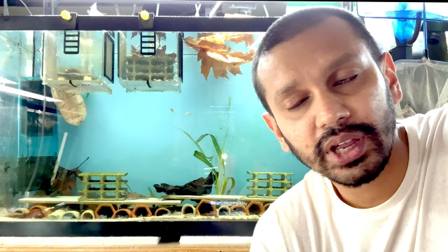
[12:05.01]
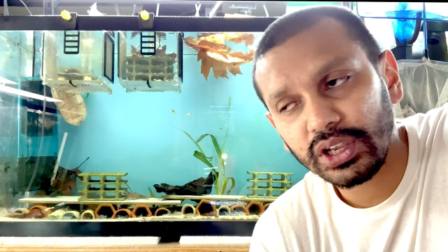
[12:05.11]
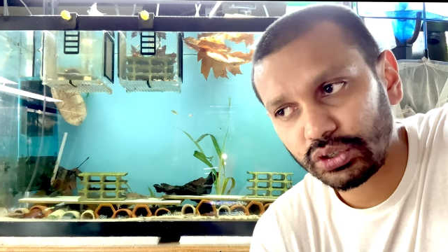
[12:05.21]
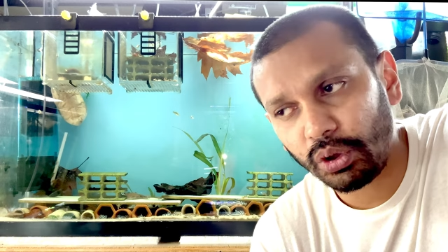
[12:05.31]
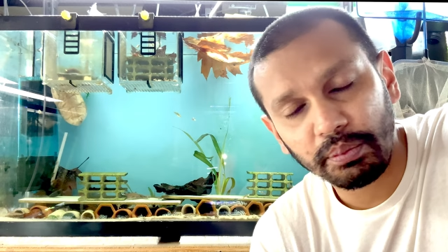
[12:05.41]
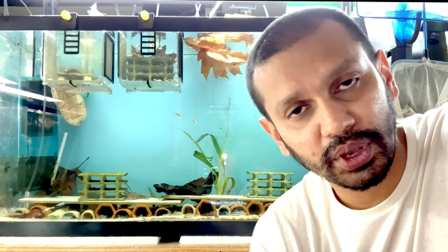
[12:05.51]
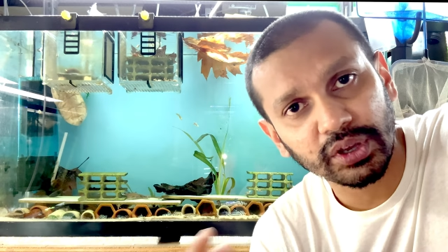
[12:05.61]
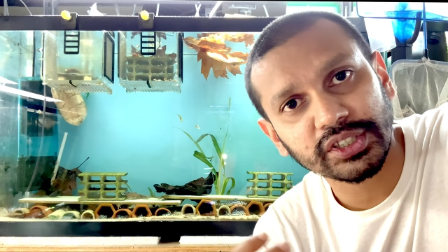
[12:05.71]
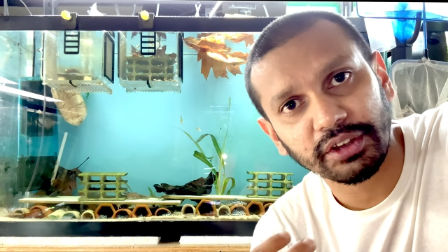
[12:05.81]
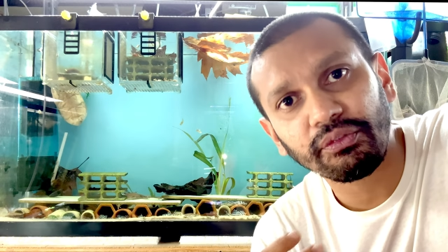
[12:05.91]
So,
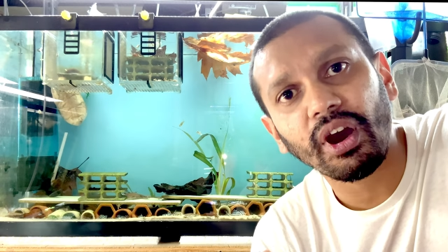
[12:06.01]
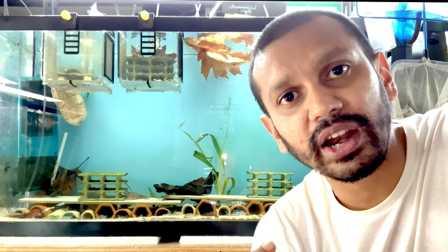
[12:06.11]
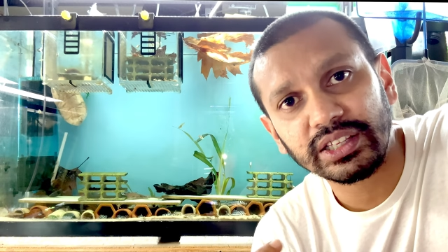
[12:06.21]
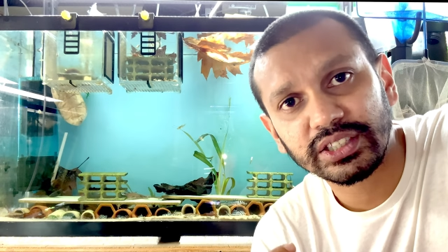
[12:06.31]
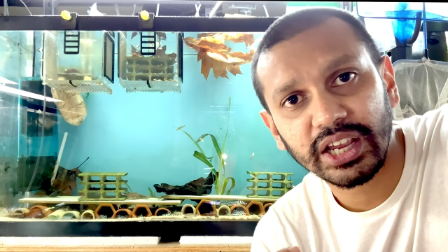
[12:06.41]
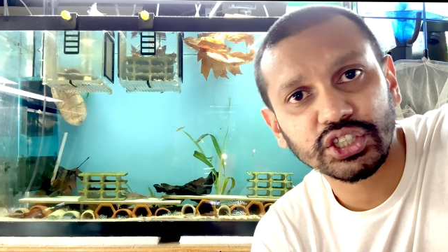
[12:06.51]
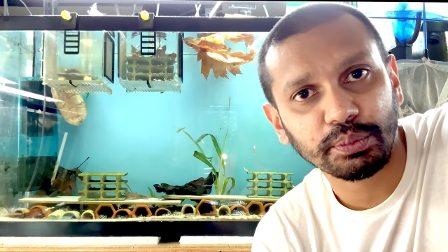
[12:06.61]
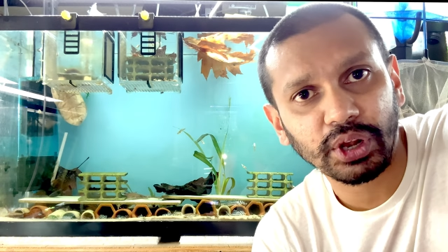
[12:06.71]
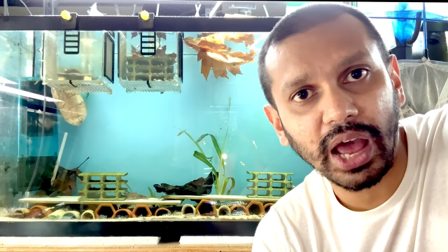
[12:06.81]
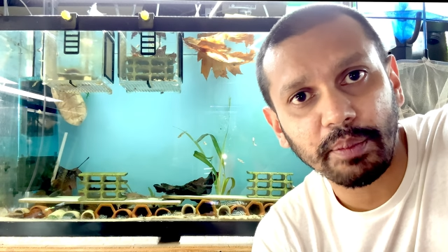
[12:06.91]
because of our
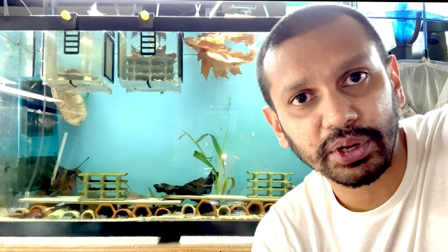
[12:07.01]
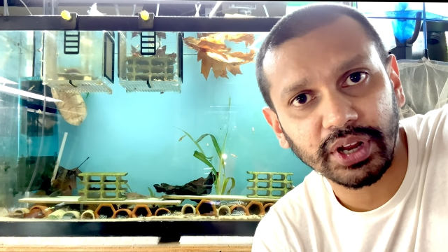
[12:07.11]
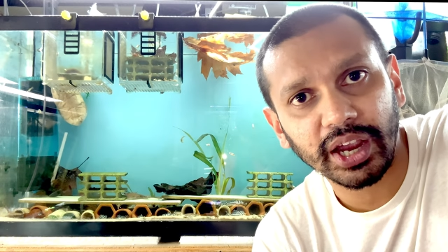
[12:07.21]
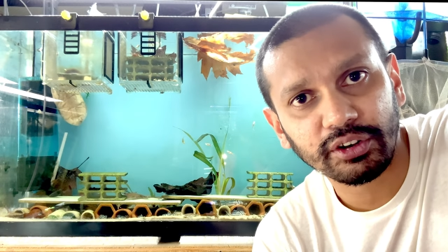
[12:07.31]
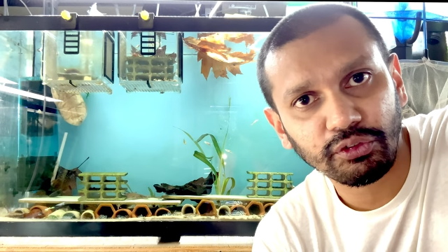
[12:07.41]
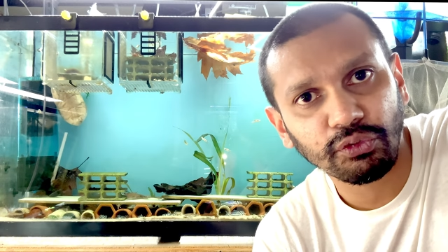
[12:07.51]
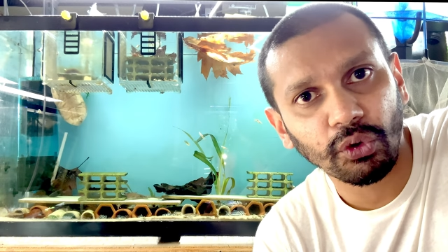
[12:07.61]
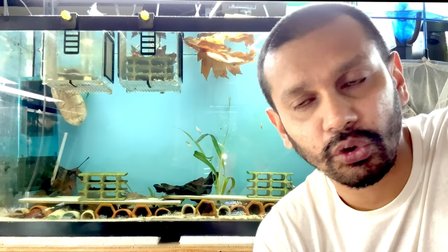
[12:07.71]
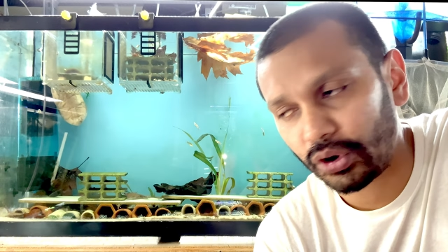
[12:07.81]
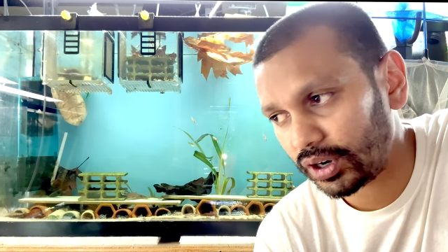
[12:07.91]
insatiable appetite
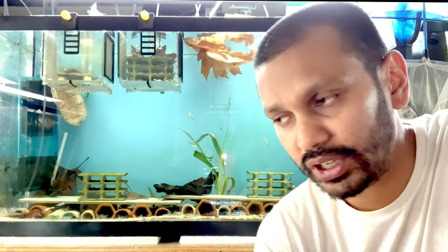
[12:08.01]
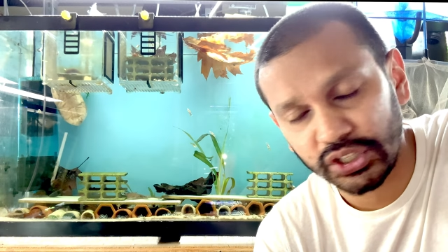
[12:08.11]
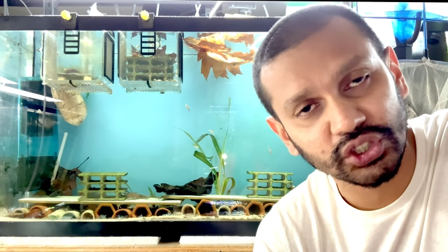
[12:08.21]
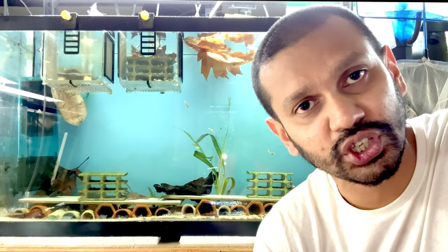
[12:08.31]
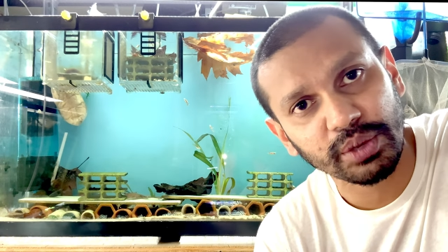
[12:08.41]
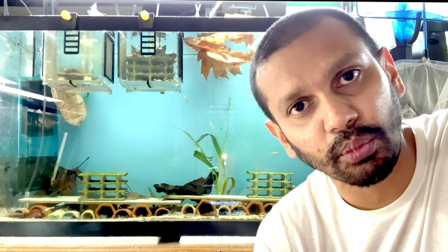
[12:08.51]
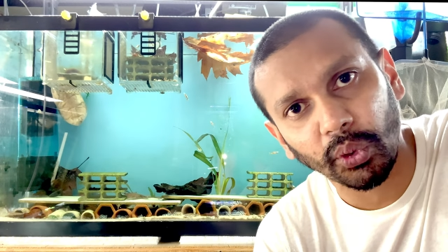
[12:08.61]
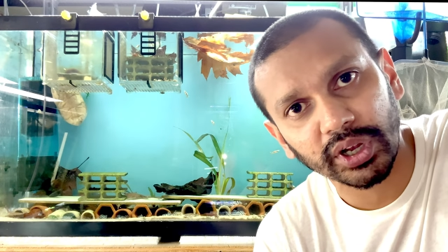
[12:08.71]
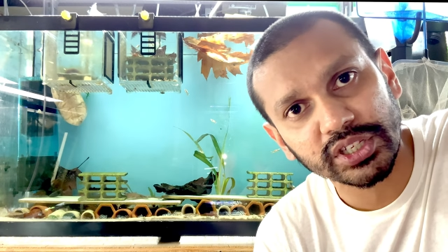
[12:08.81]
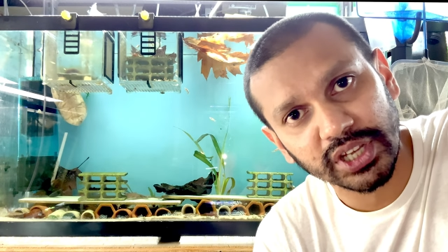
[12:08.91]
for this cheap
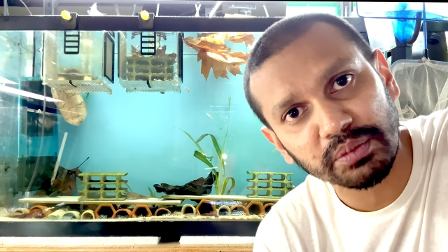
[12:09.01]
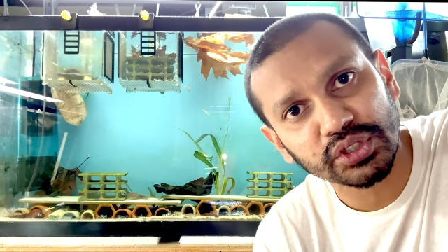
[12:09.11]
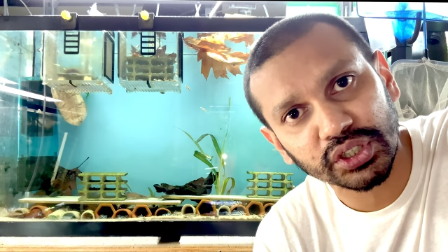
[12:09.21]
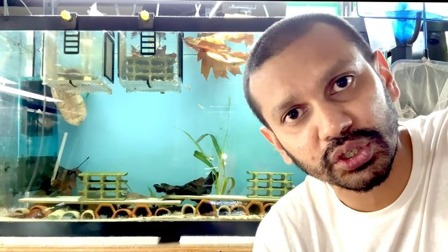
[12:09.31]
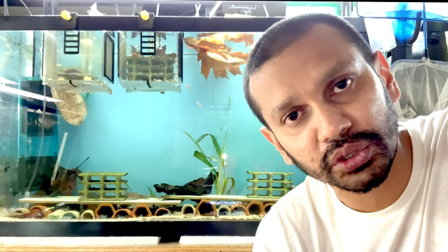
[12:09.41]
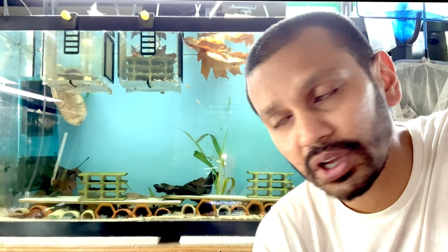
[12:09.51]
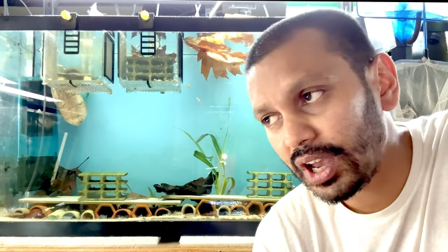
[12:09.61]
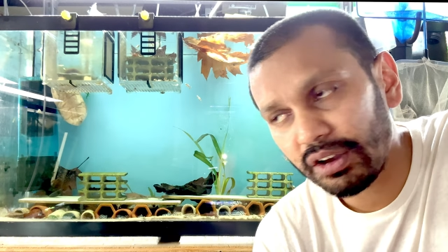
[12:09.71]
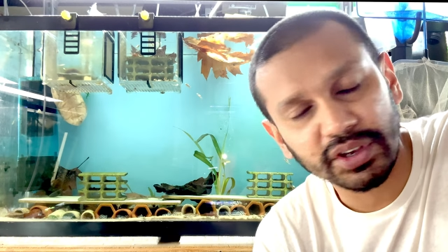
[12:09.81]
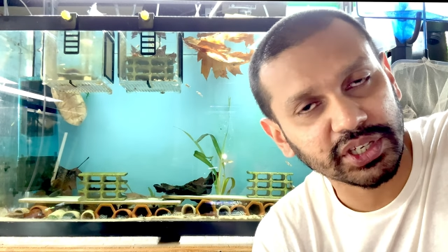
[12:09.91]
oil substitute,
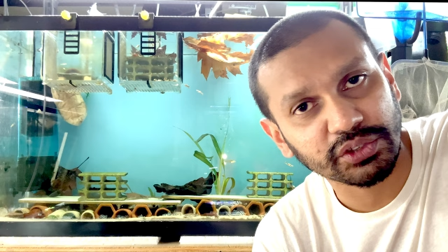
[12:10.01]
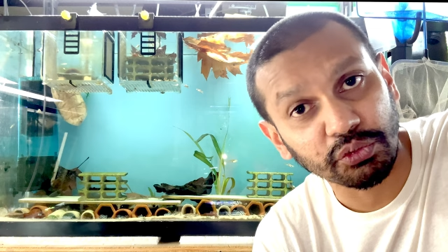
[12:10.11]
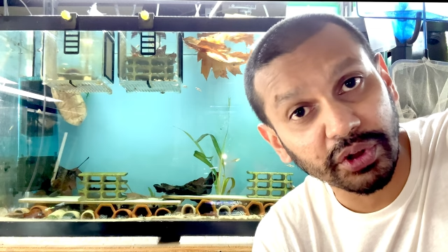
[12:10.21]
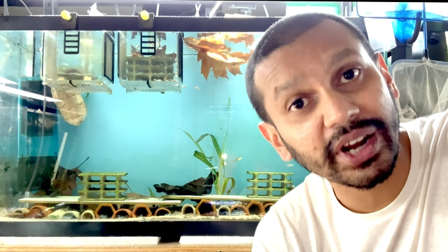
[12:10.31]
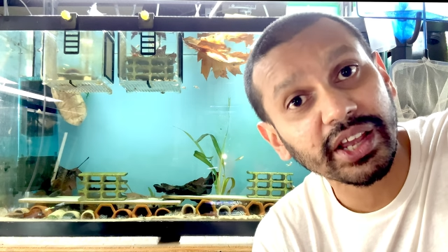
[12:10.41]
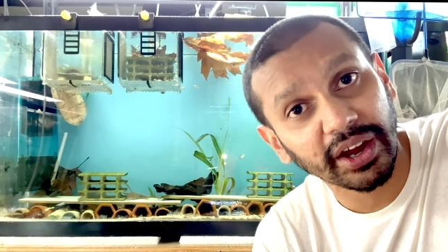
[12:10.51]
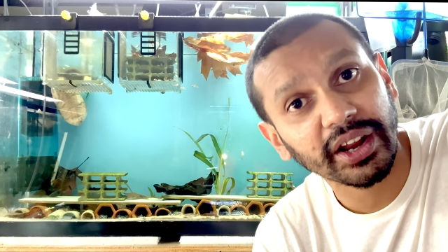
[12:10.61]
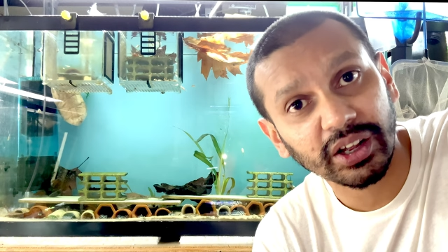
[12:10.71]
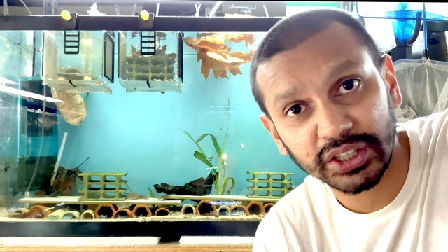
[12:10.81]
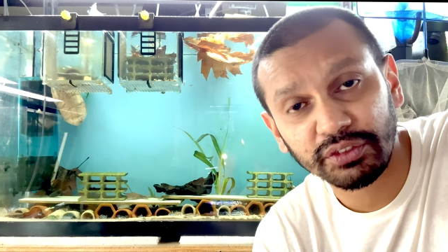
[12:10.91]
which is really
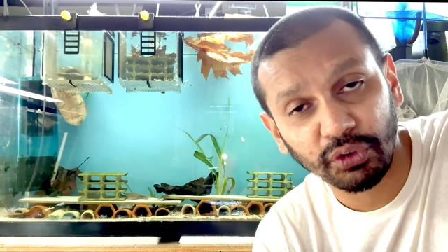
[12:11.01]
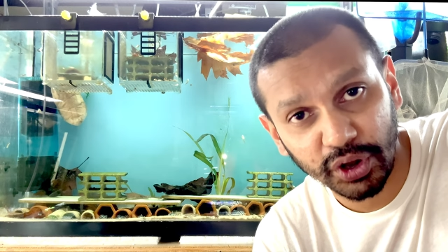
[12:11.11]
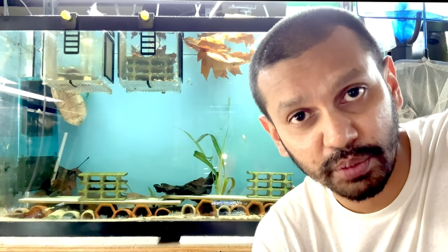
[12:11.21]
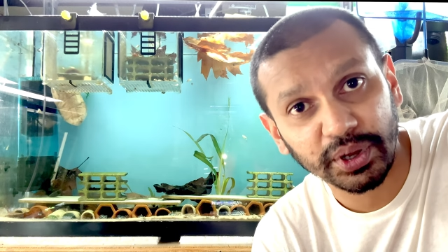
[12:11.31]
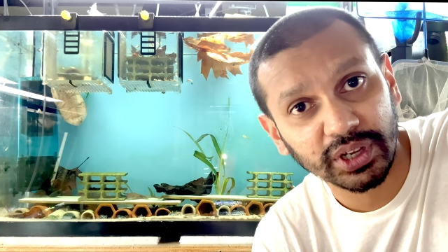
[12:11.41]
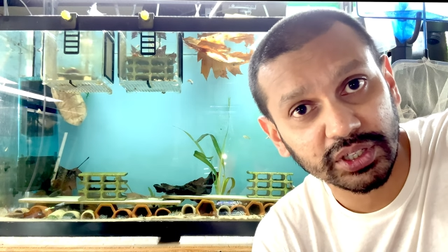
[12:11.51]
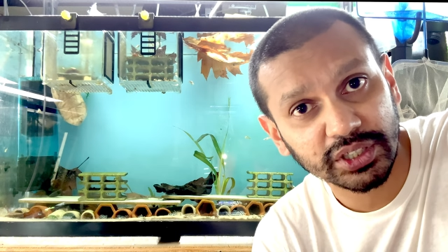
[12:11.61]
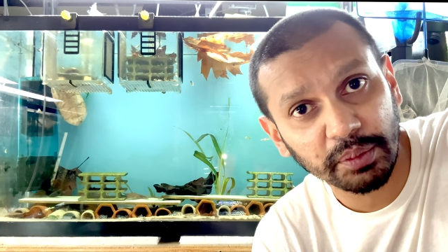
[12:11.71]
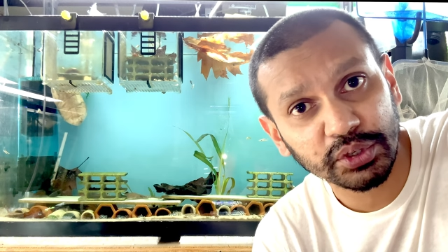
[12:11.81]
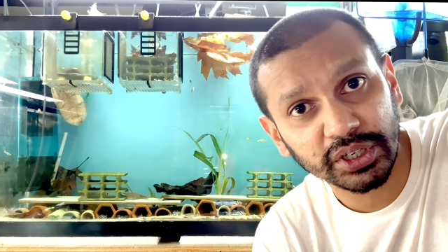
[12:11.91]
unhealthy for human
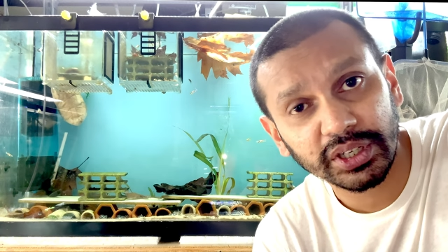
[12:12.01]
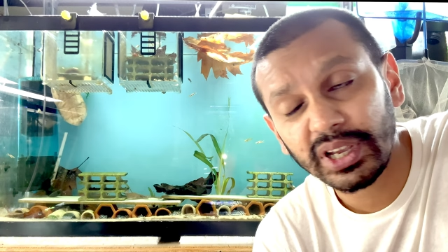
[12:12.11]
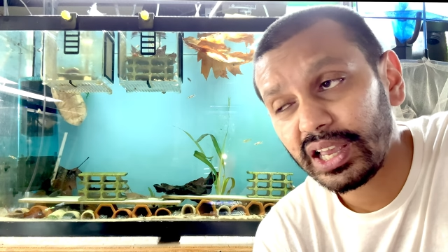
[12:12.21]
consumption,